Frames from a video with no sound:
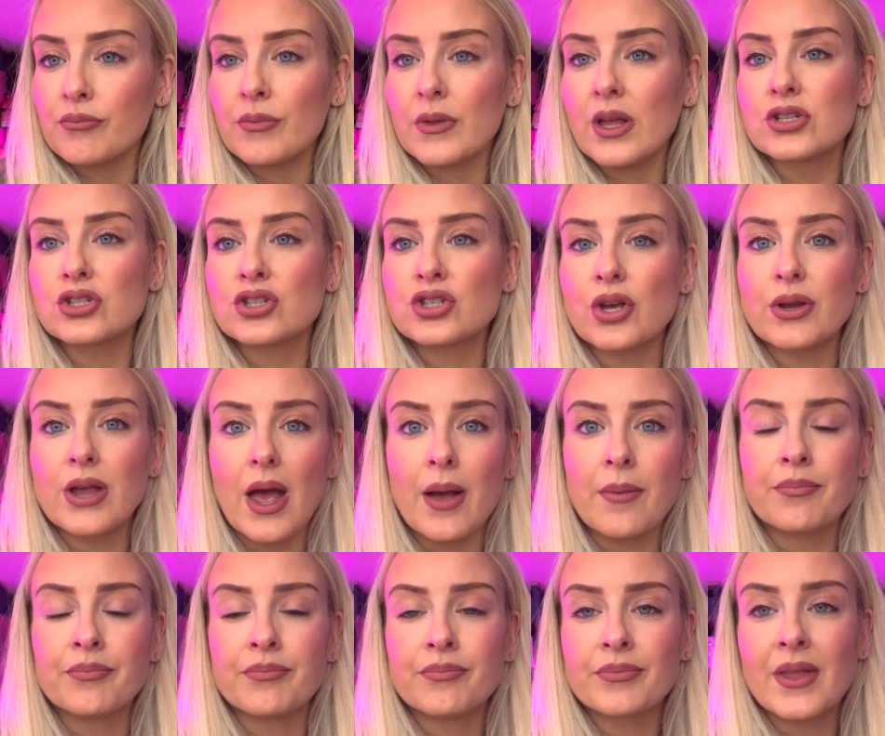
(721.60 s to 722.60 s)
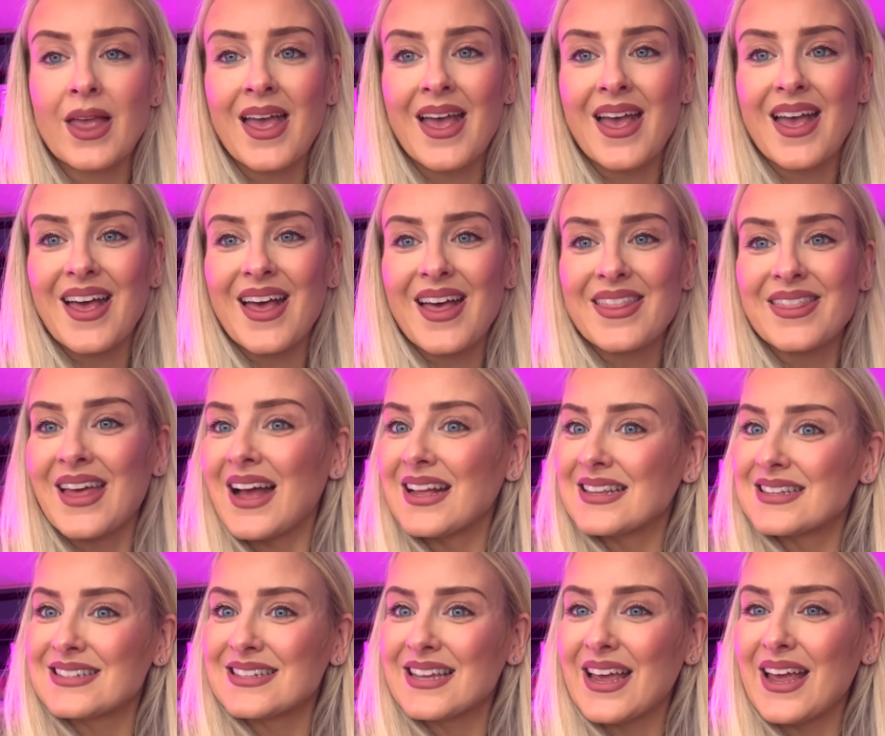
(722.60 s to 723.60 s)
So yeah,
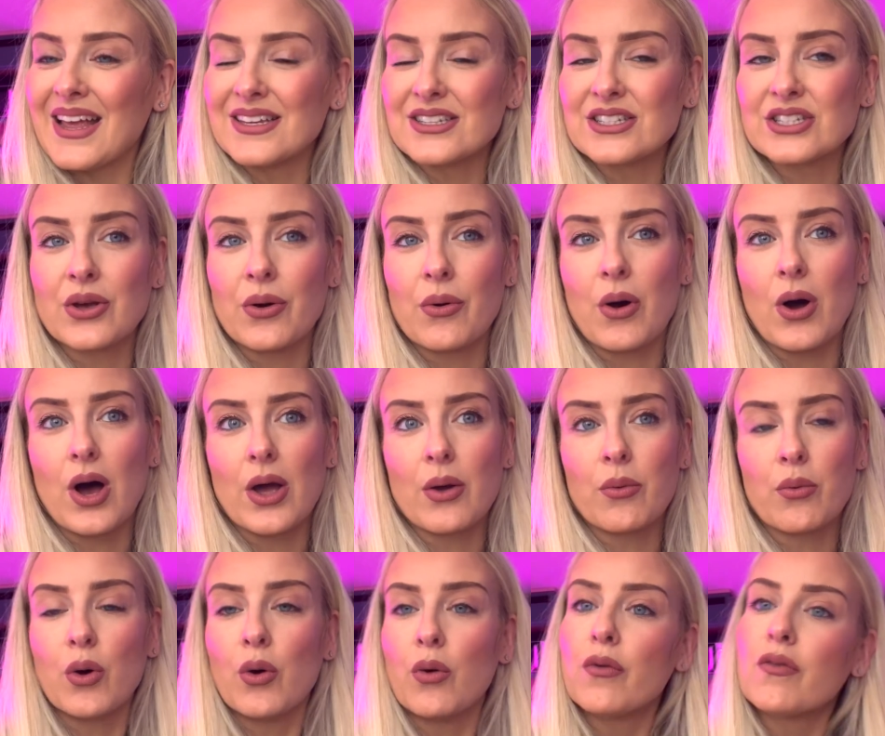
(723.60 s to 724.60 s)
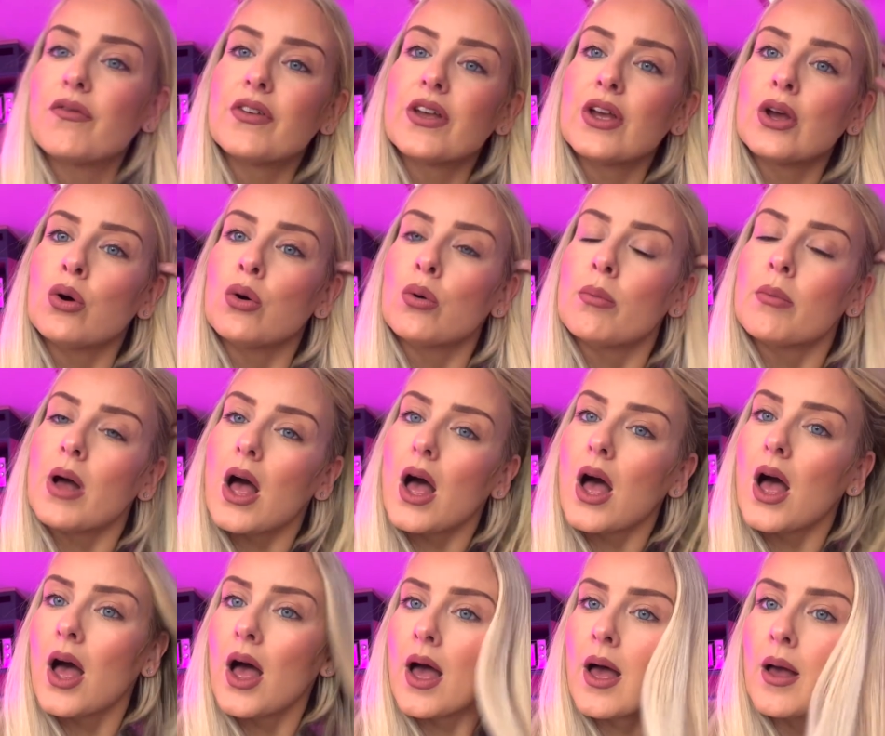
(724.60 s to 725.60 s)
that's it. So I will film
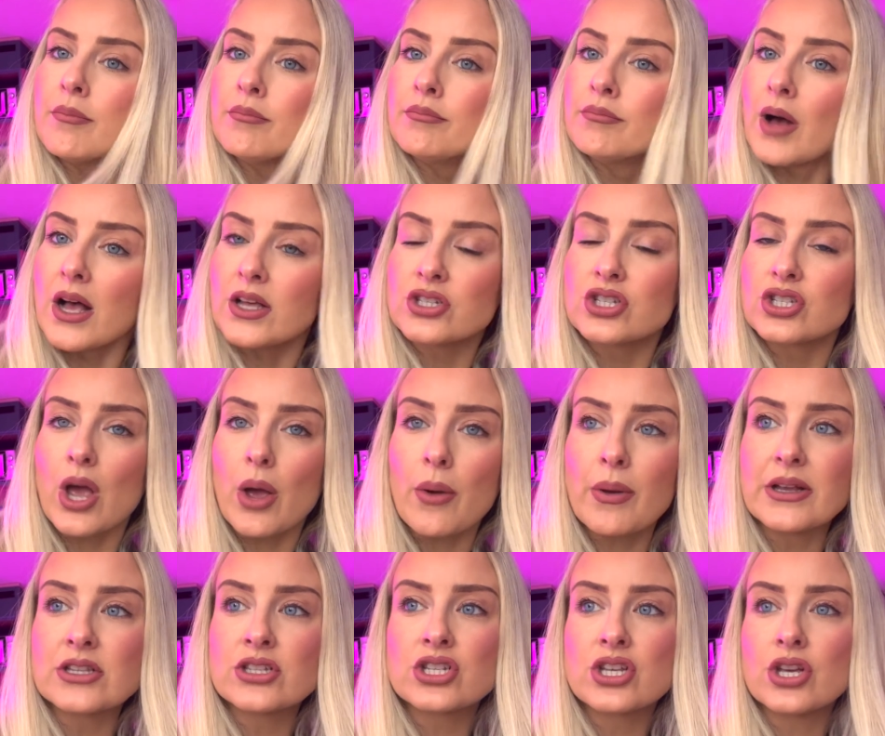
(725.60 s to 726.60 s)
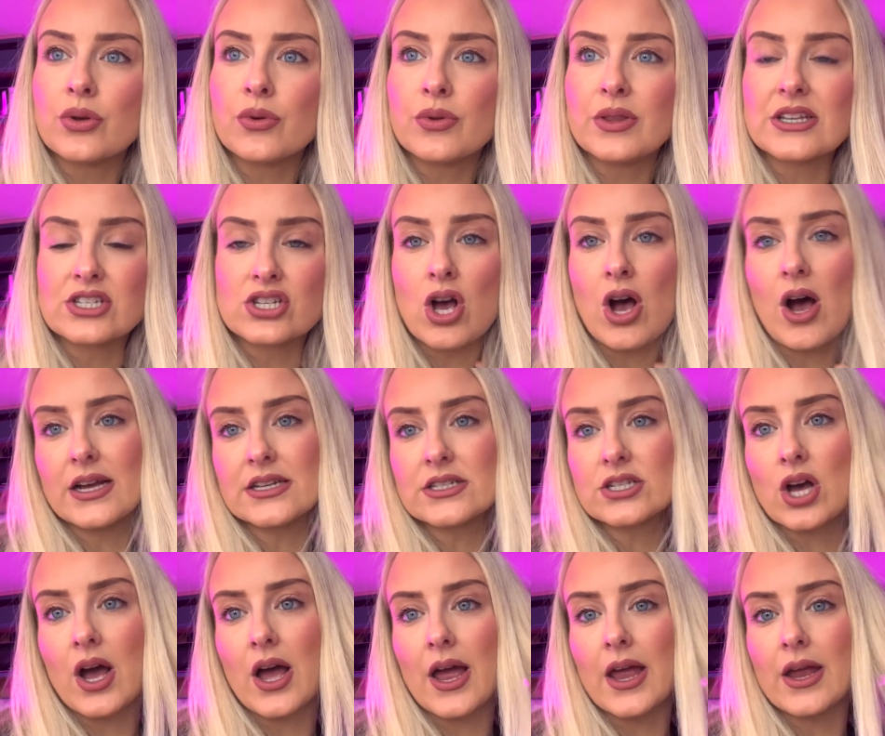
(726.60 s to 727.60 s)
um, us going to the
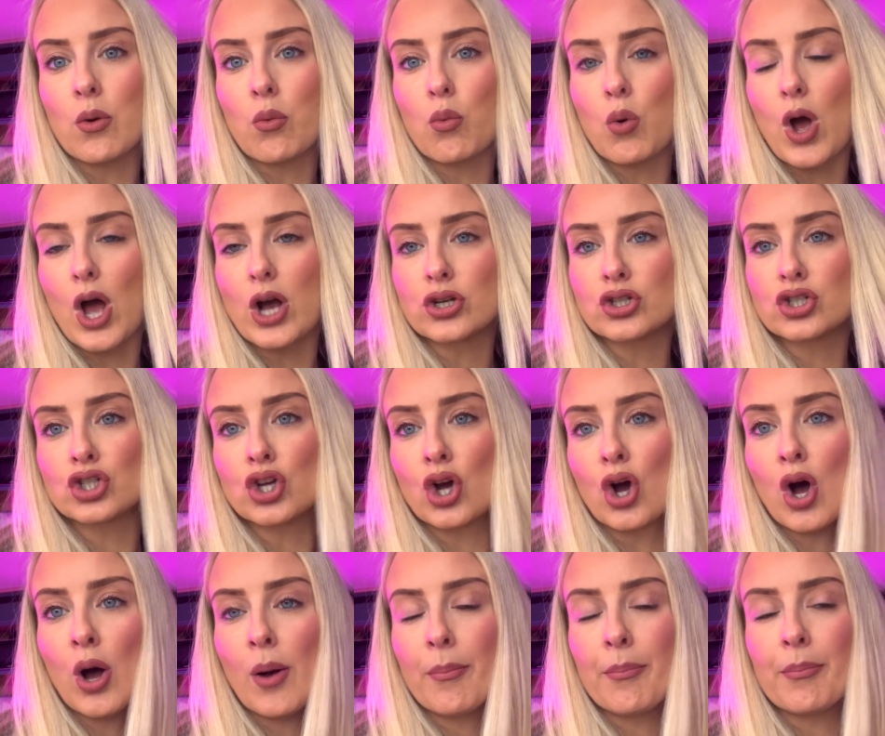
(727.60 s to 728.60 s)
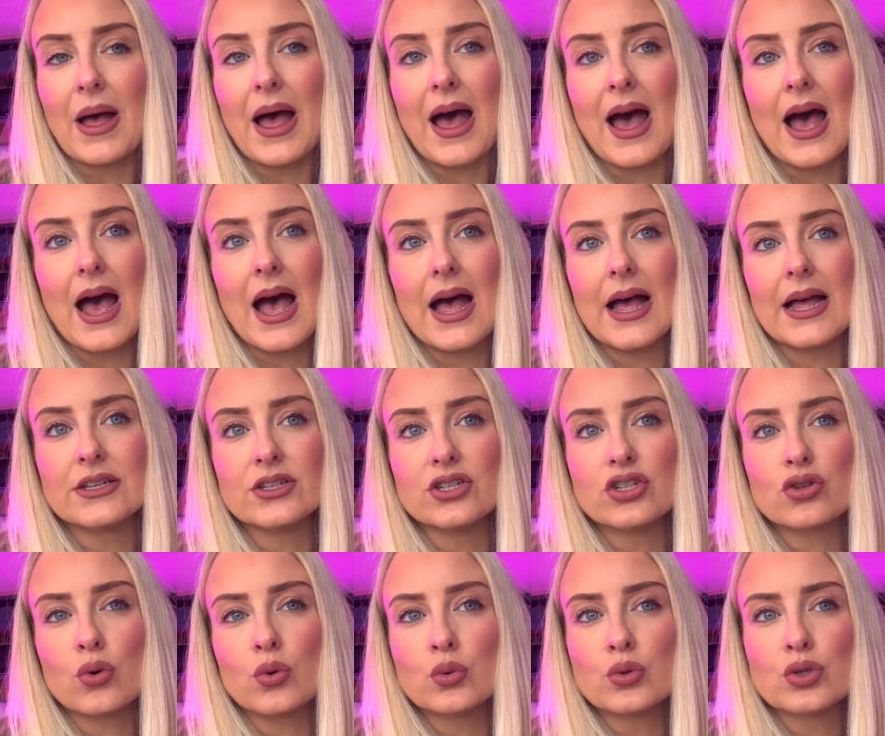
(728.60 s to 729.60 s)
tie-dye workshop
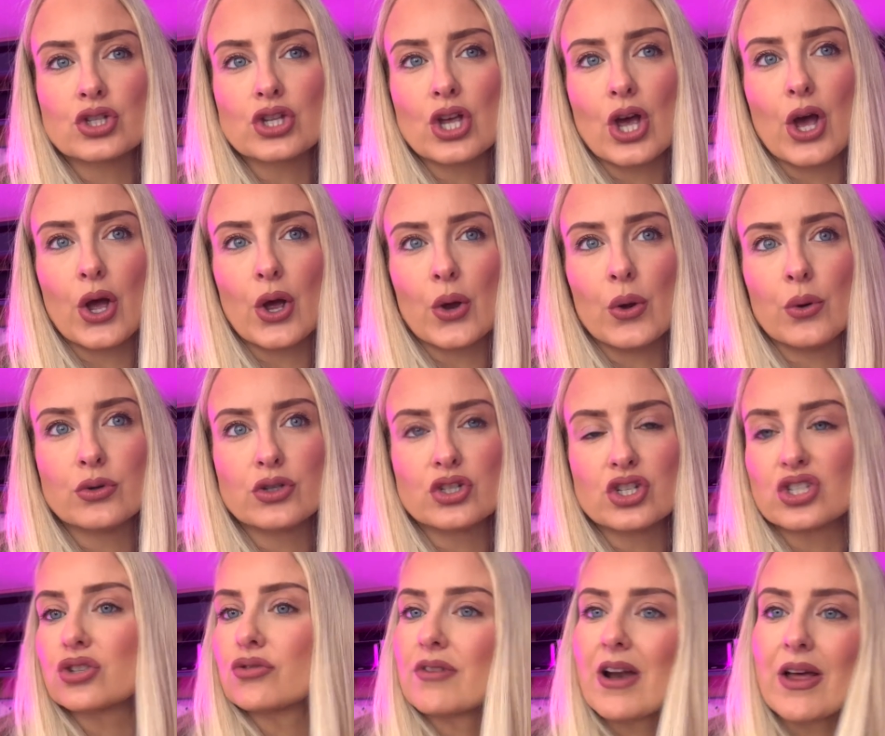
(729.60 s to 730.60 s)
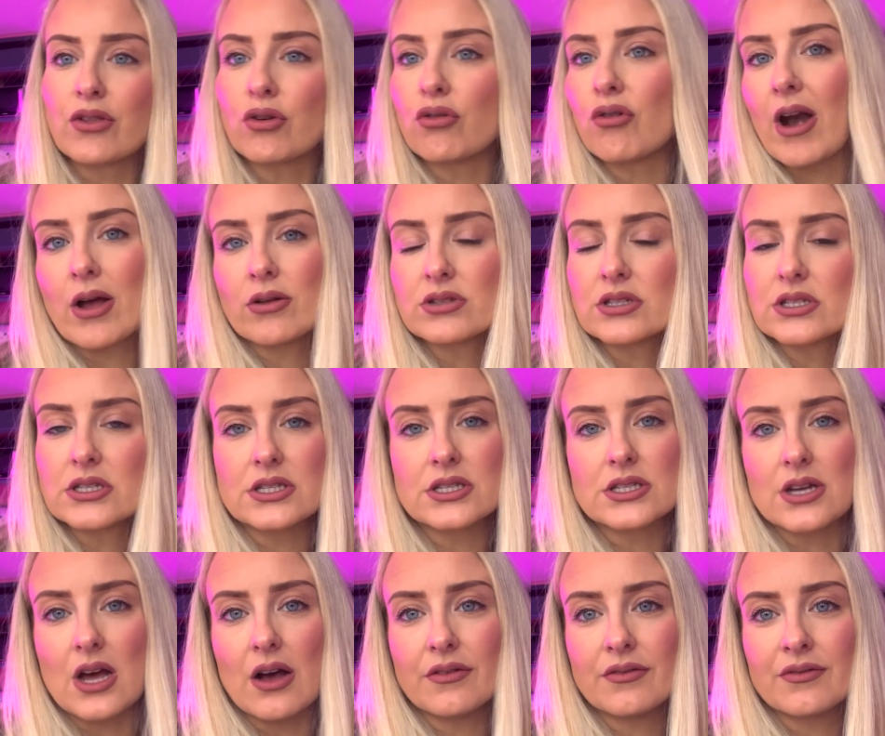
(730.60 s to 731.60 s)
and also just around the grounds and
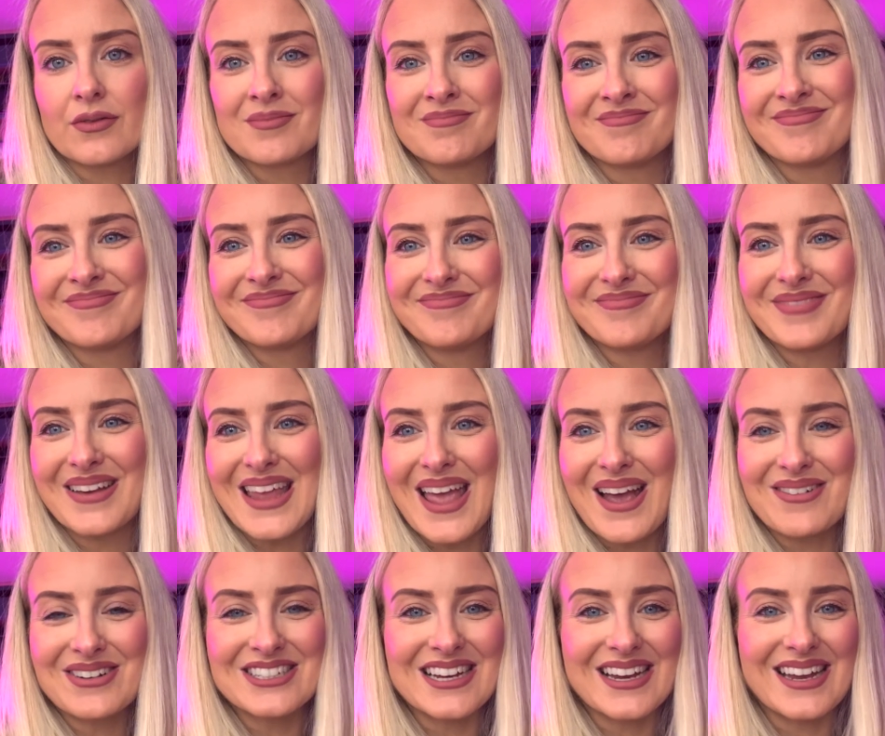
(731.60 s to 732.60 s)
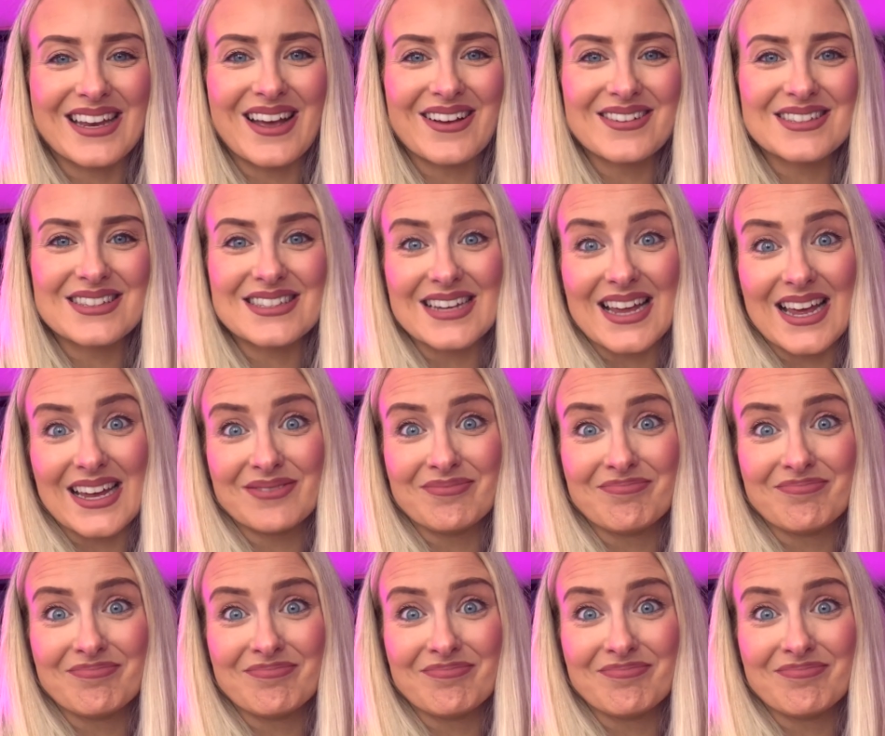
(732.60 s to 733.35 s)
stuff. But yeah, we're checking out today.